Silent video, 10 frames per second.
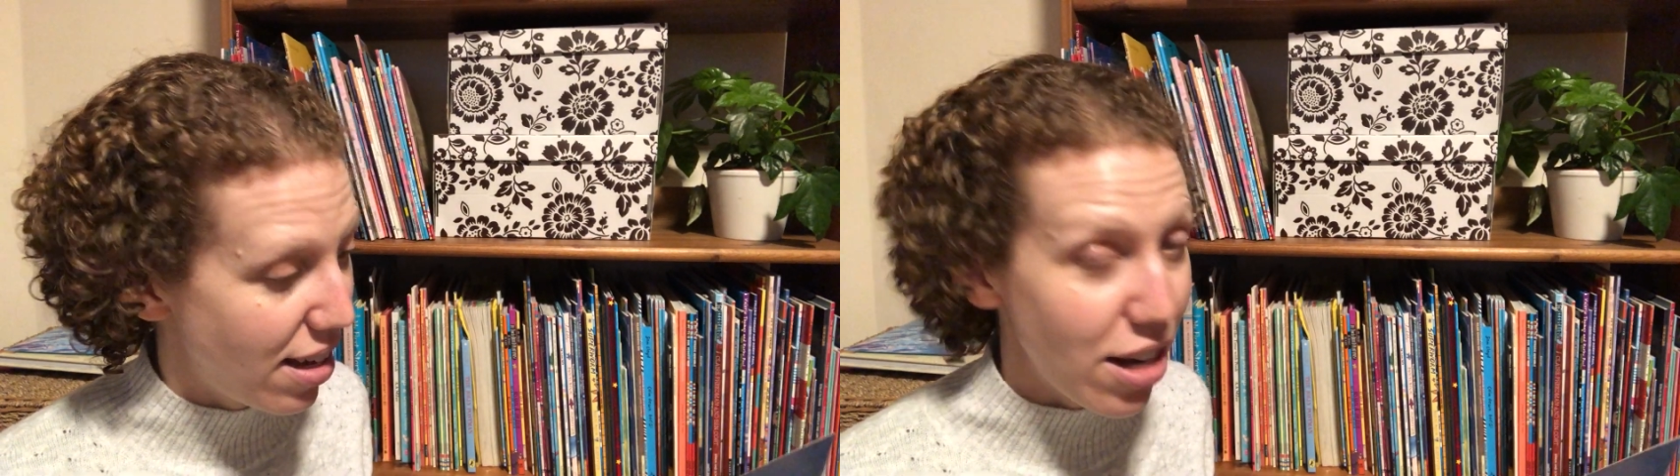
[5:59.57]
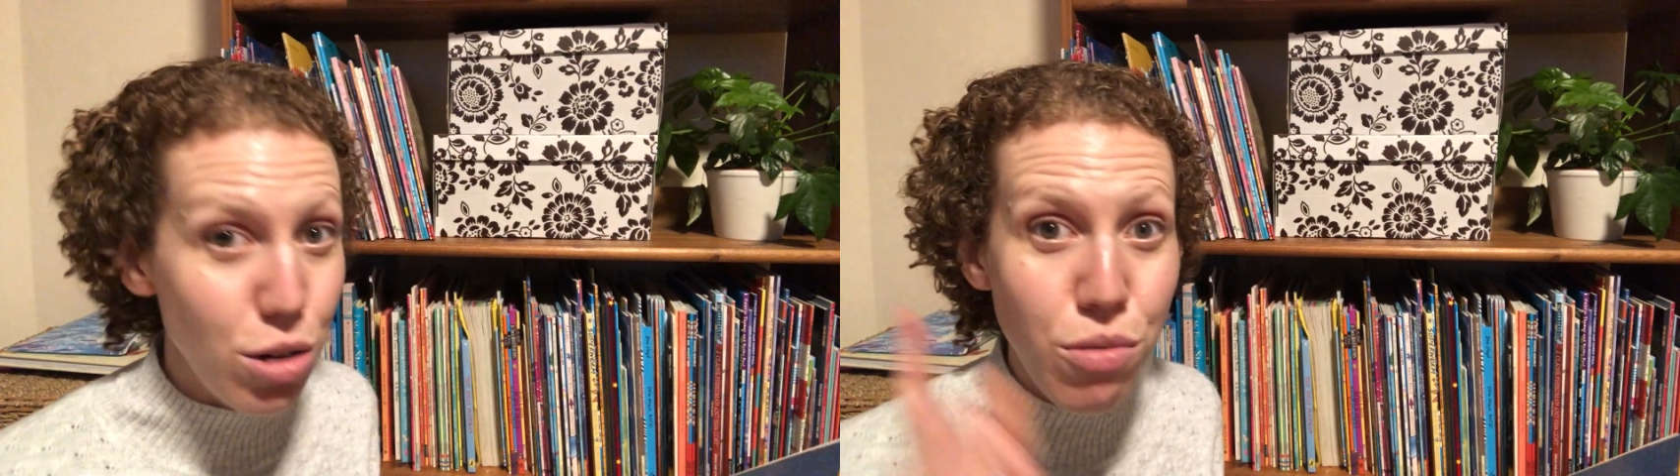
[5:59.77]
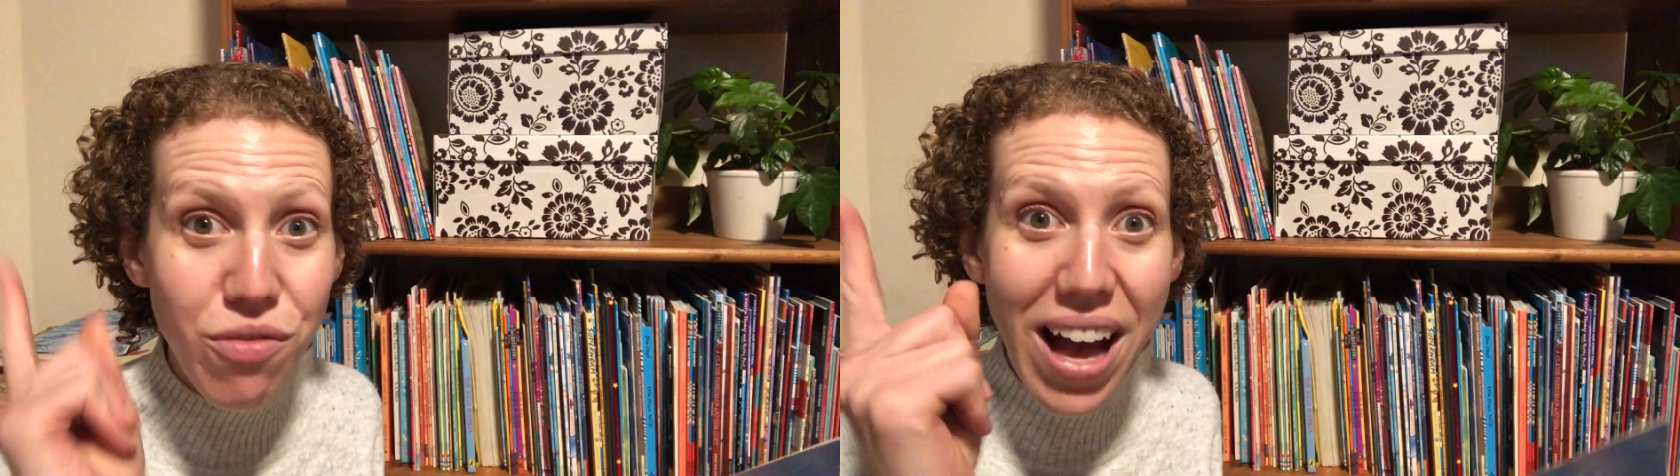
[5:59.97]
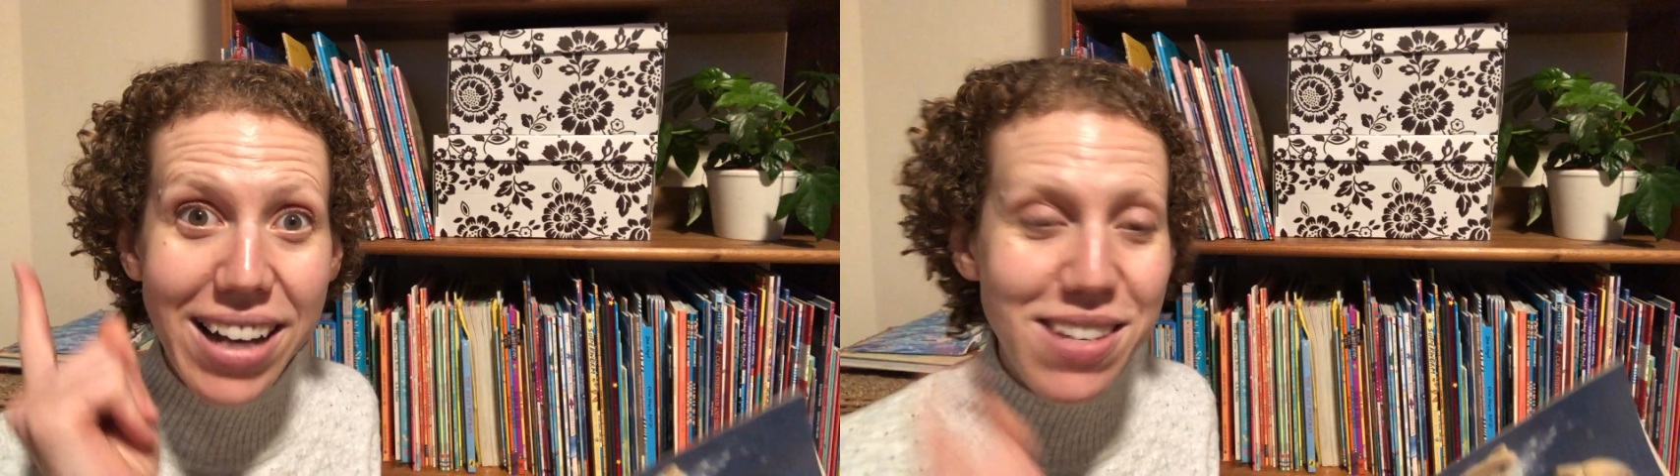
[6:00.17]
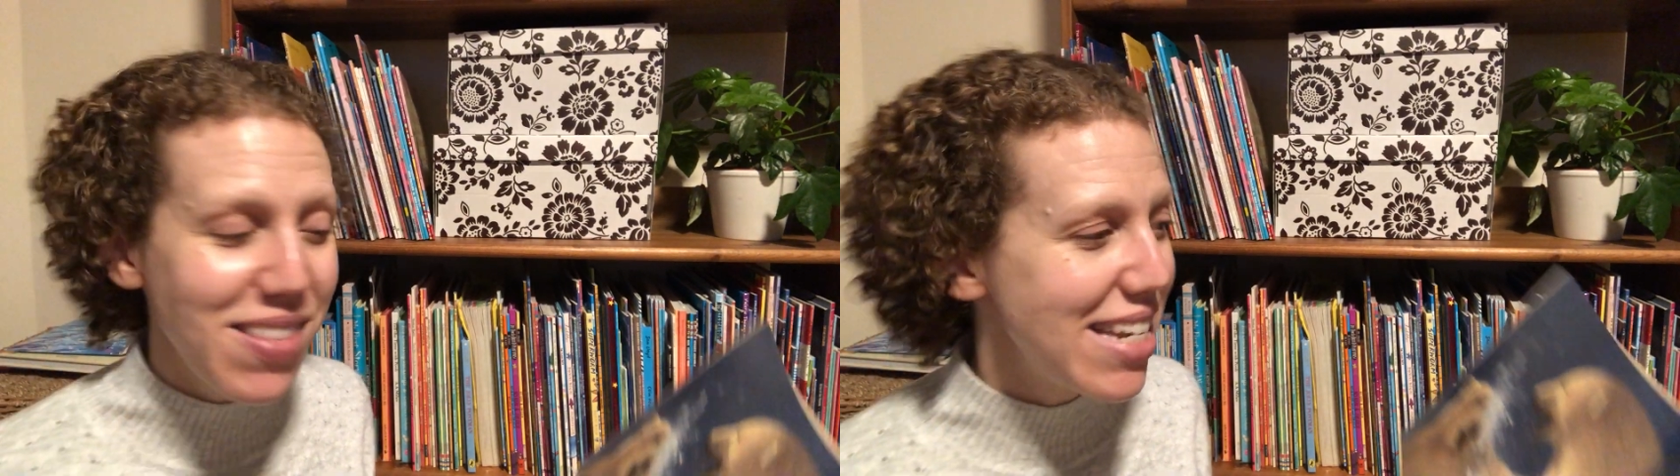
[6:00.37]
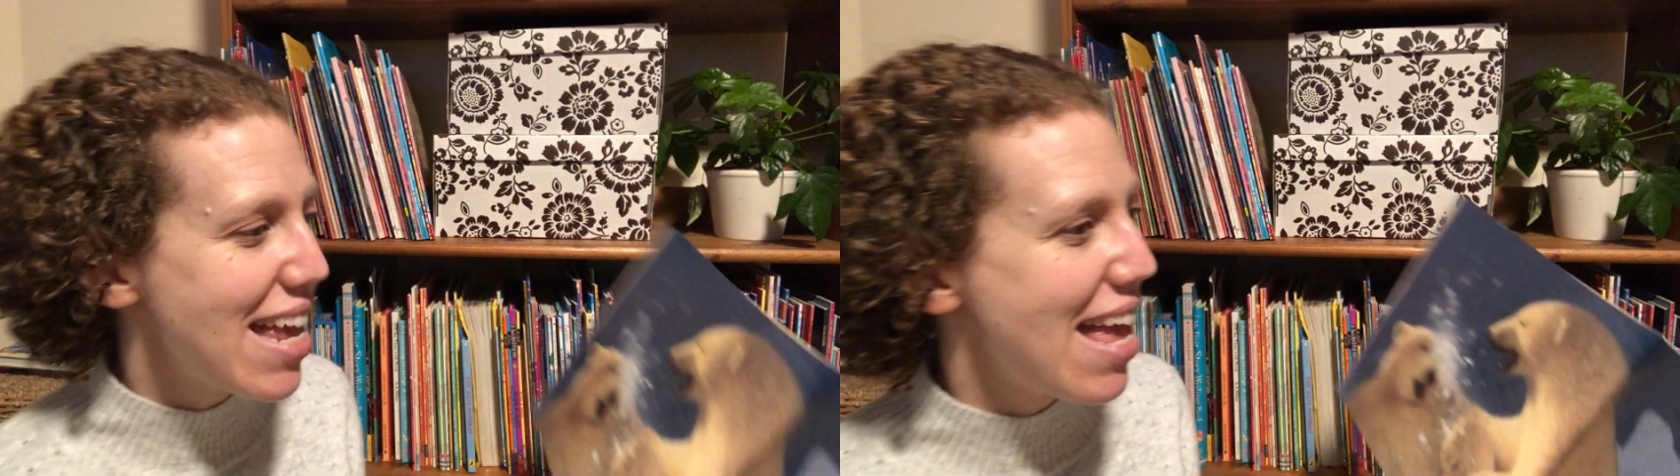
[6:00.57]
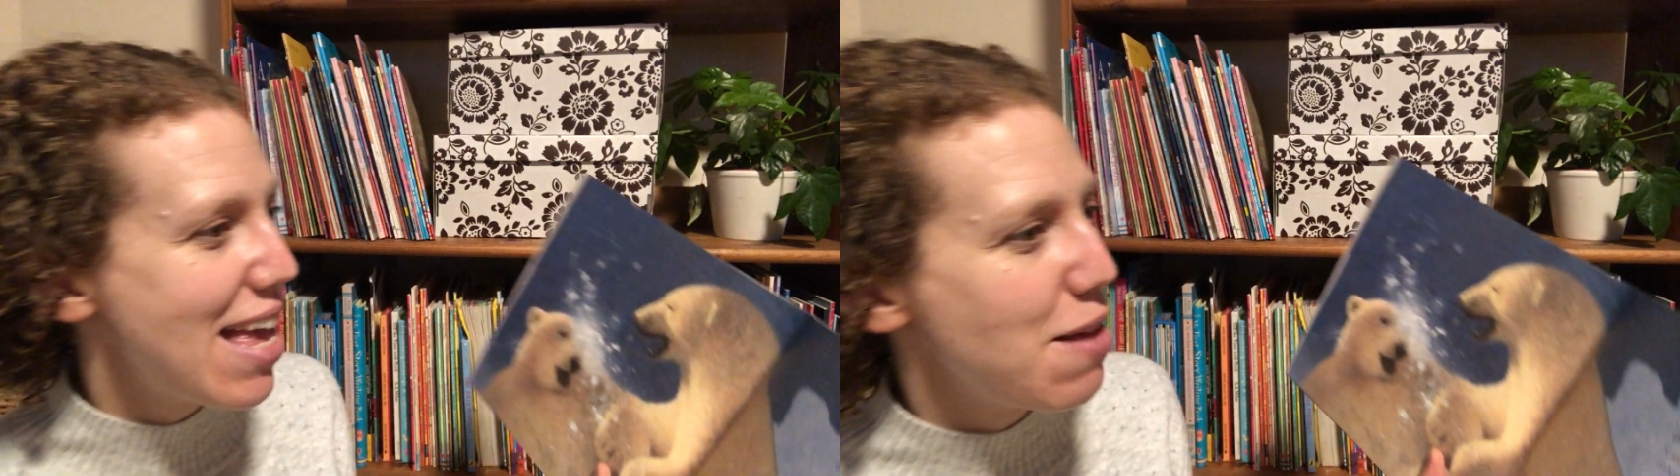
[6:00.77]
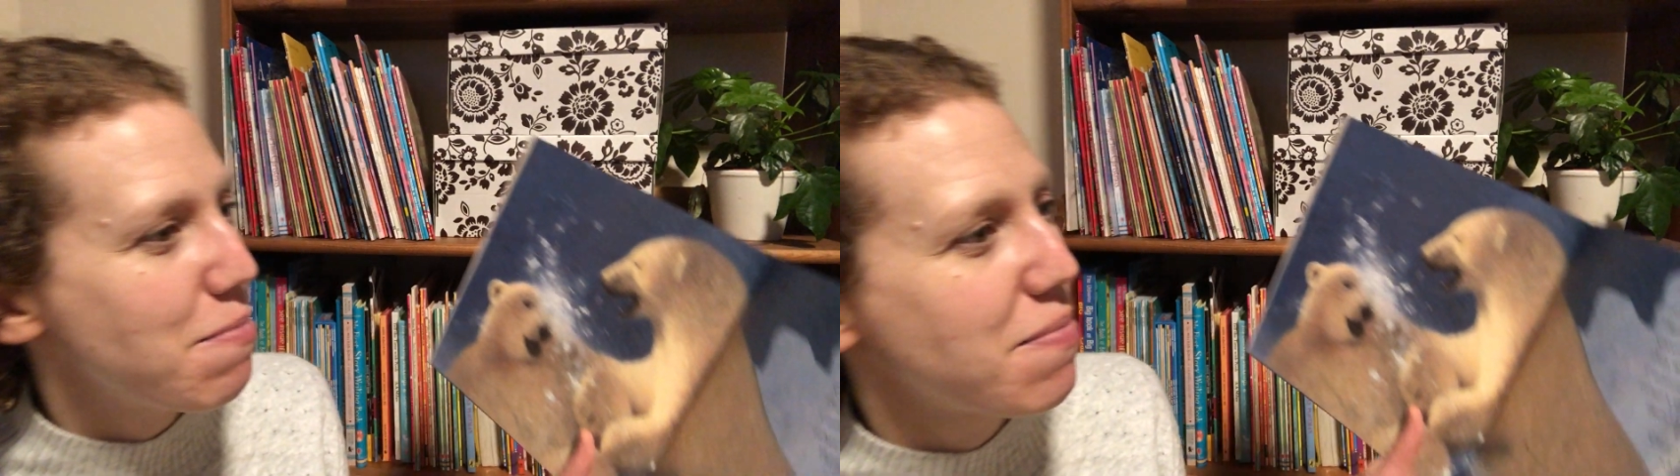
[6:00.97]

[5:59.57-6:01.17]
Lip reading: A new fact of the day.